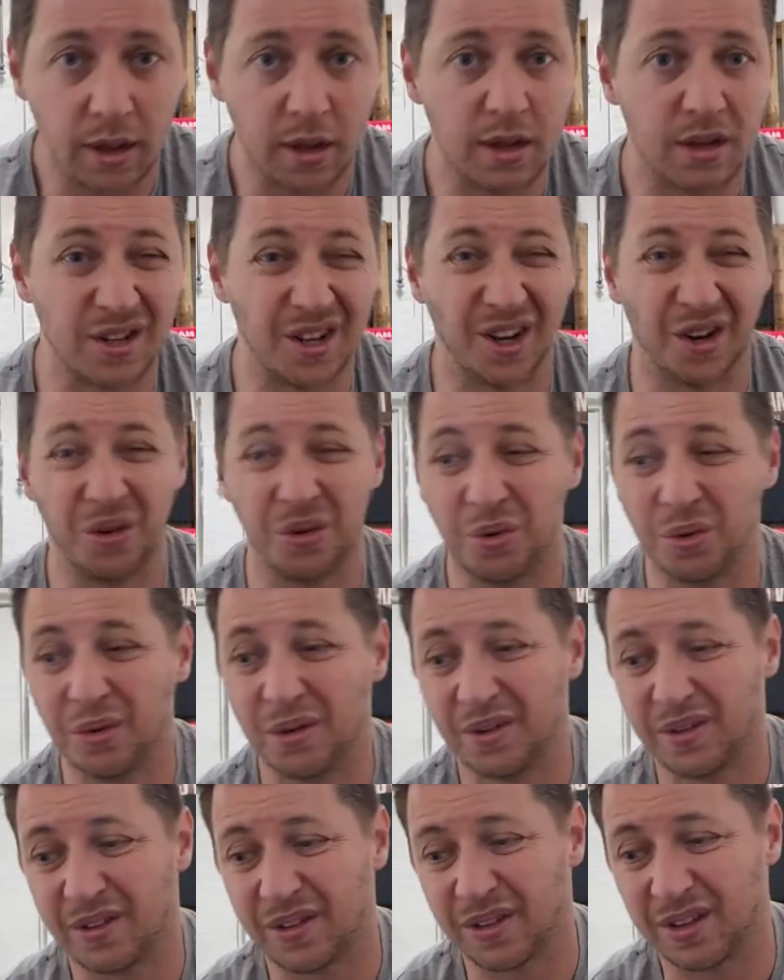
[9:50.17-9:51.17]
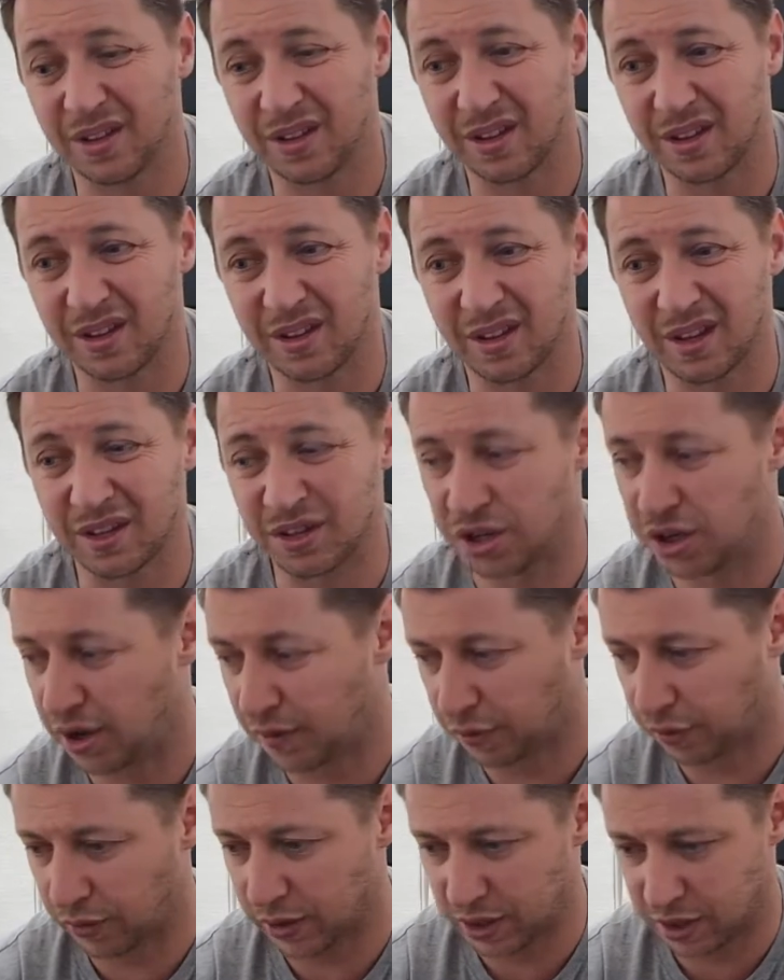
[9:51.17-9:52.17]
So there's
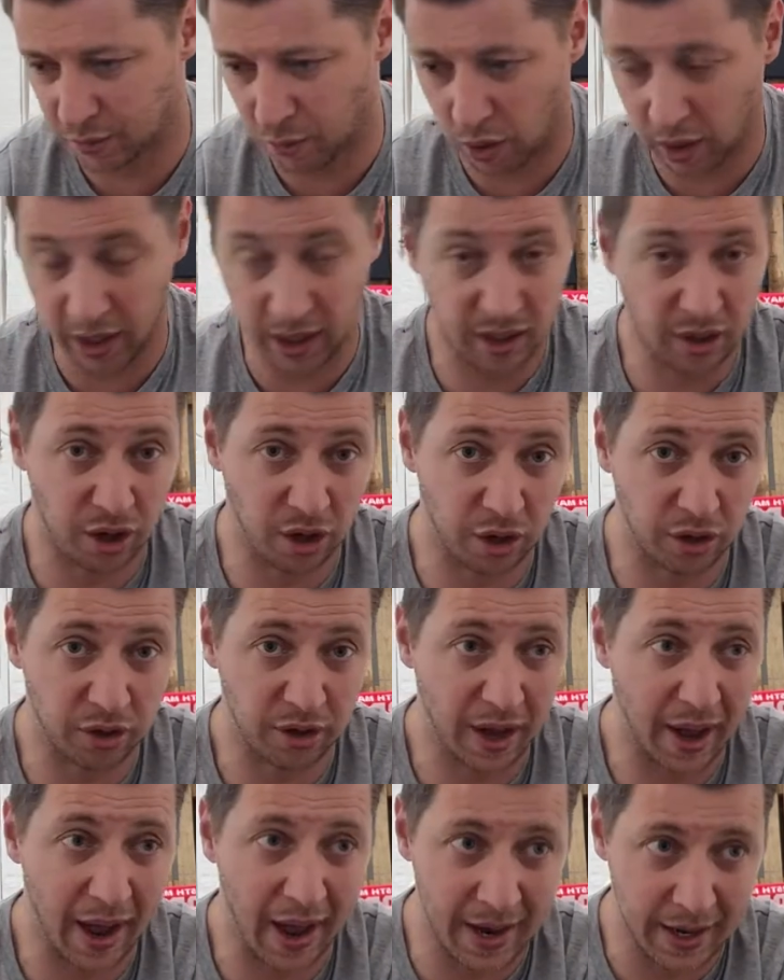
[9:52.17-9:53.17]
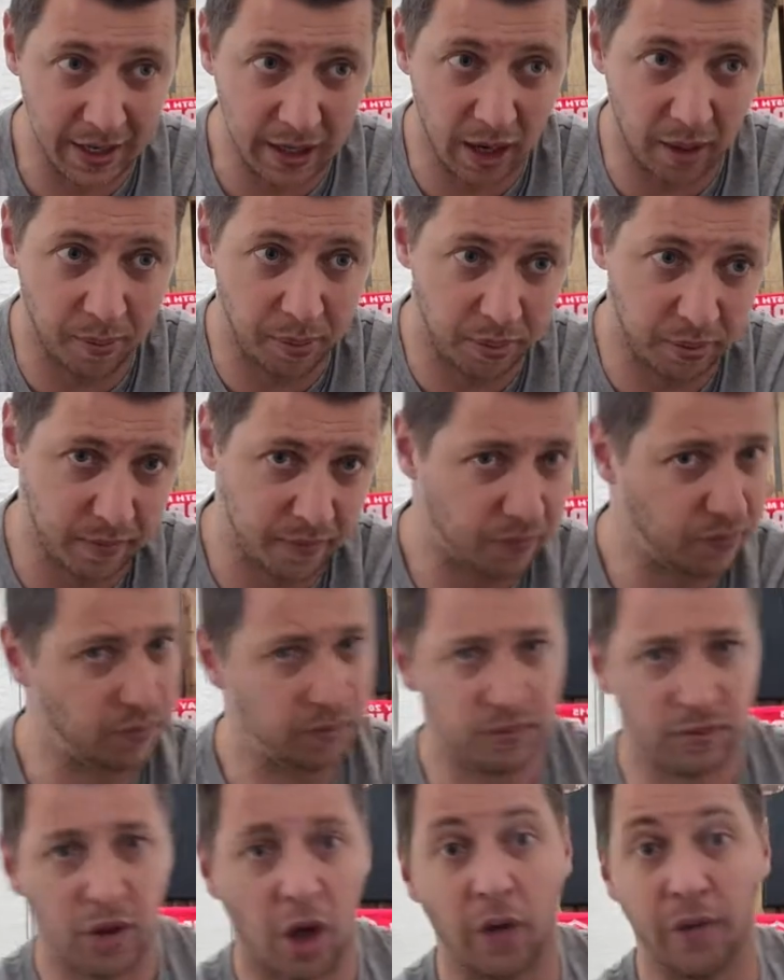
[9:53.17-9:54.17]
another reason why it could end up,
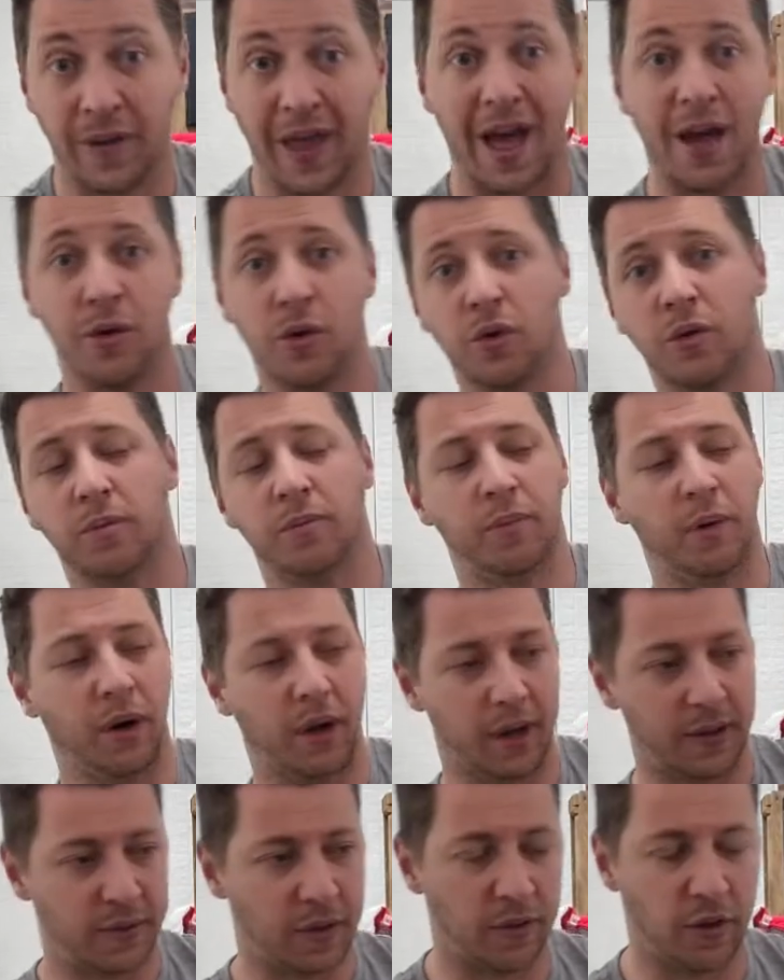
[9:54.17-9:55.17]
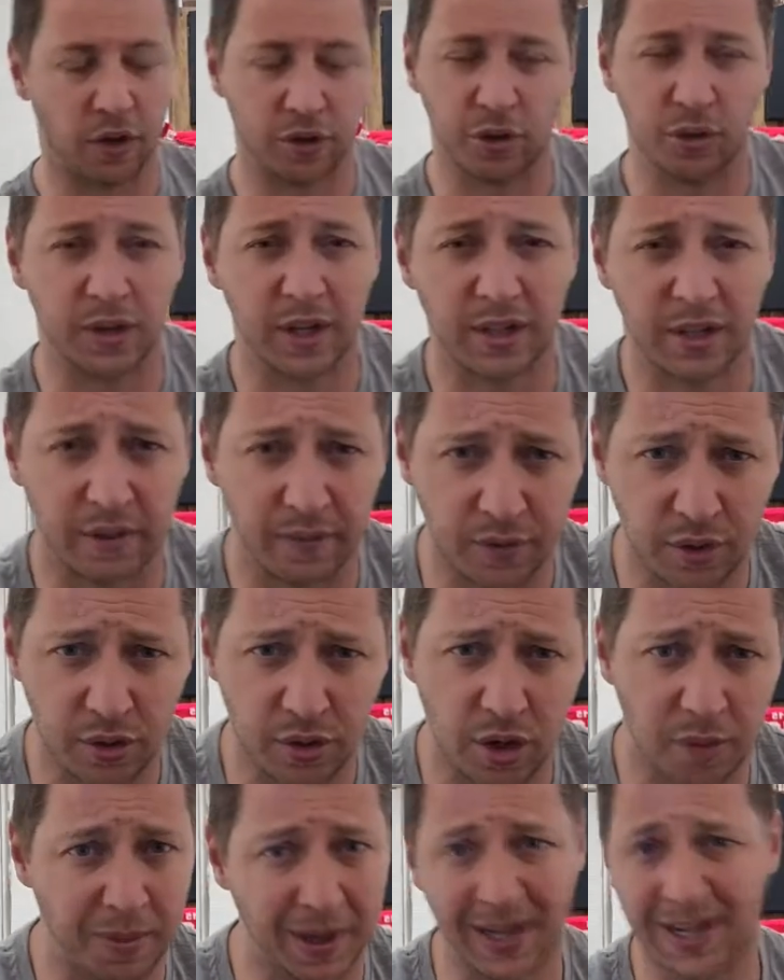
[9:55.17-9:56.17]
not now, but in the not too distant
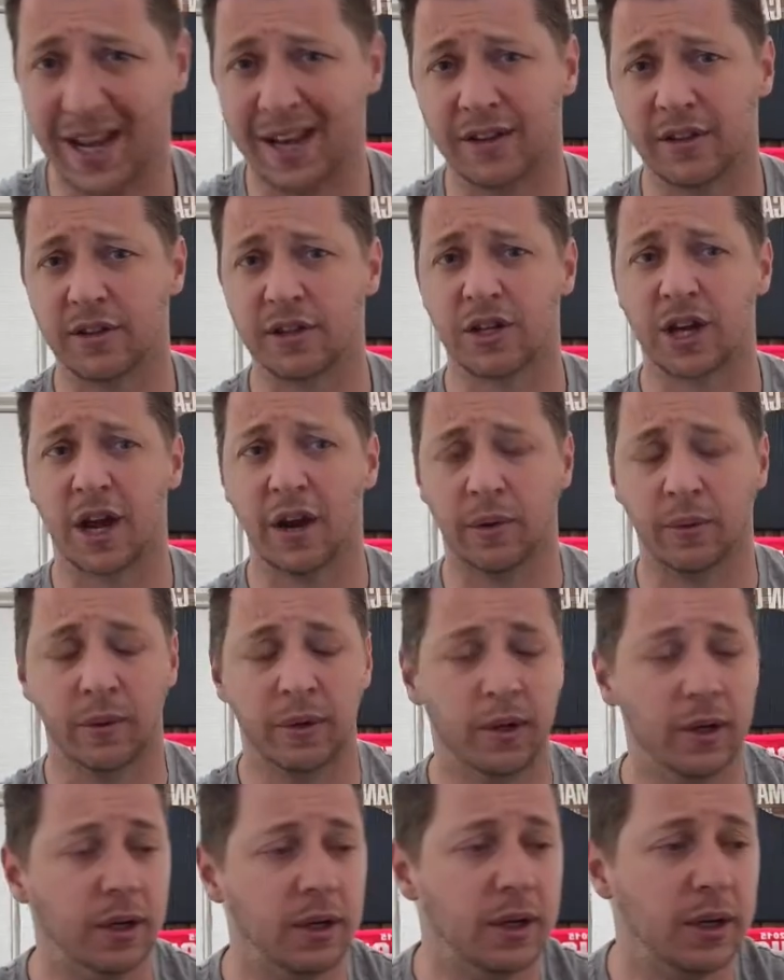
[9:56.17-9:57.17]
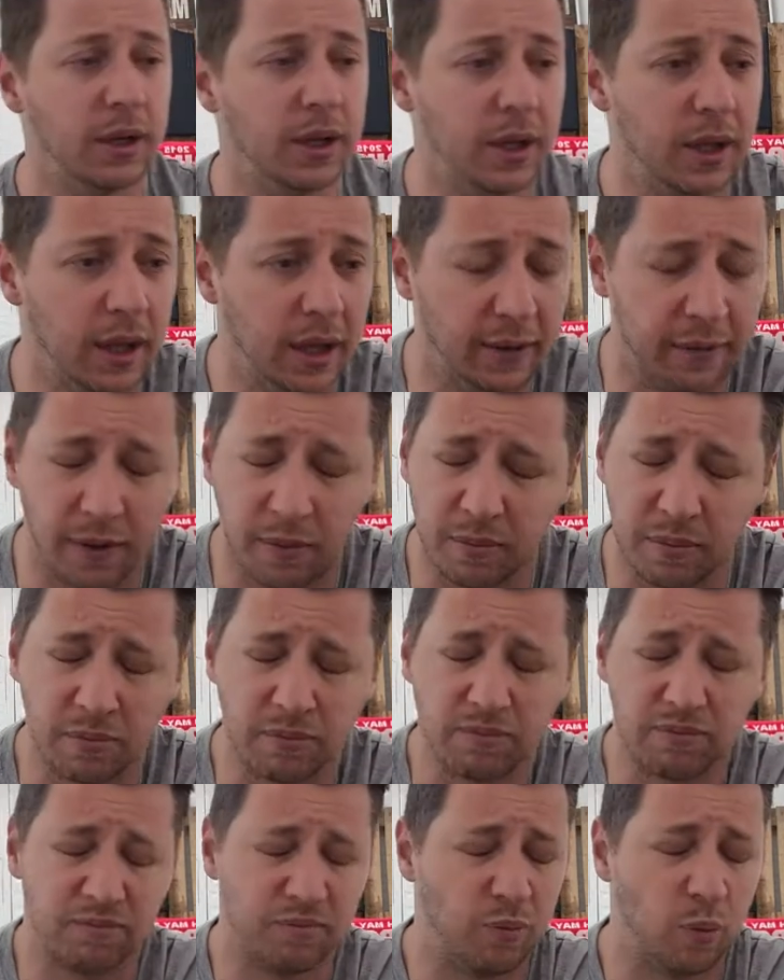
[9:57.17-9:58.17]
future, being the end of the channel. If I'm
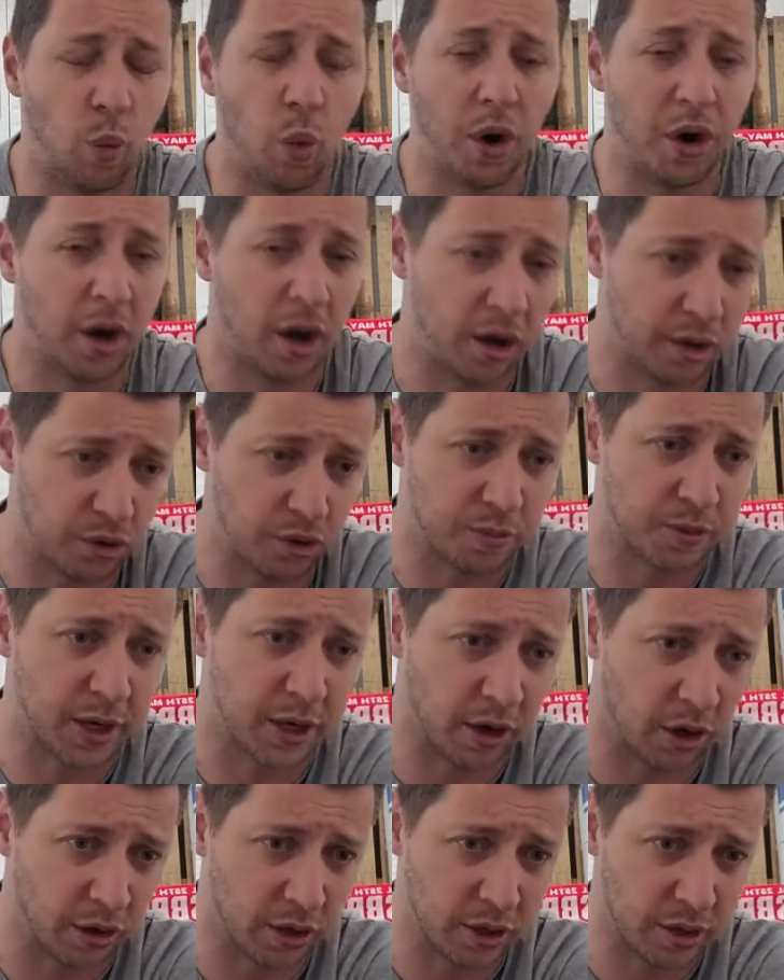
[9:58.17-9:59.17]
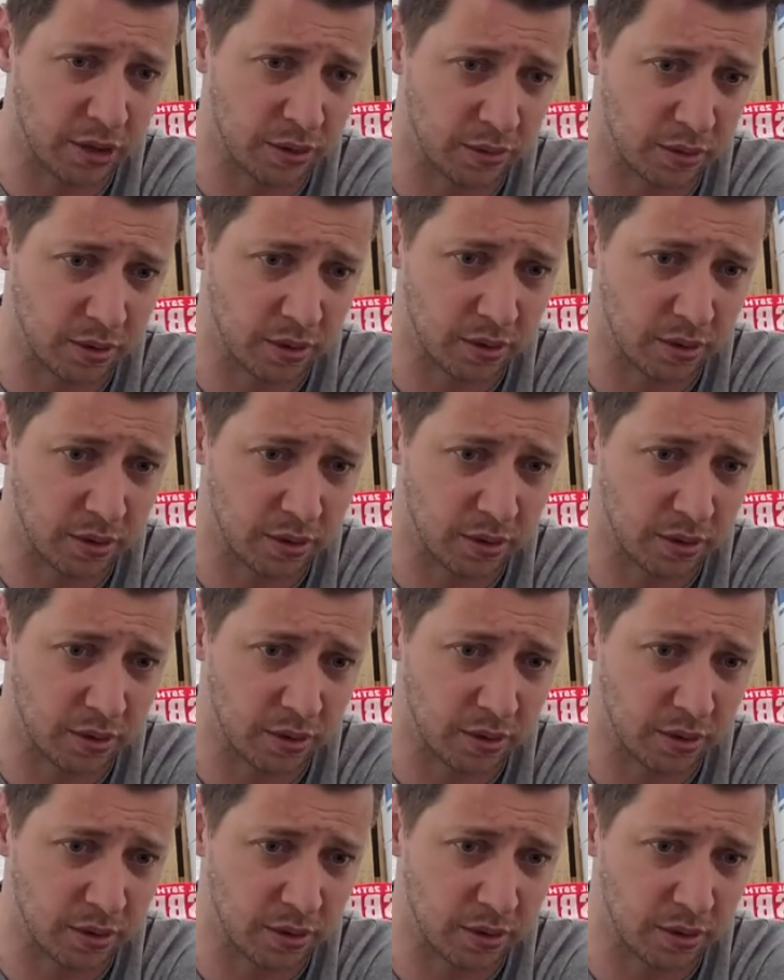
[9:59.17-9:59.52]
100% honest,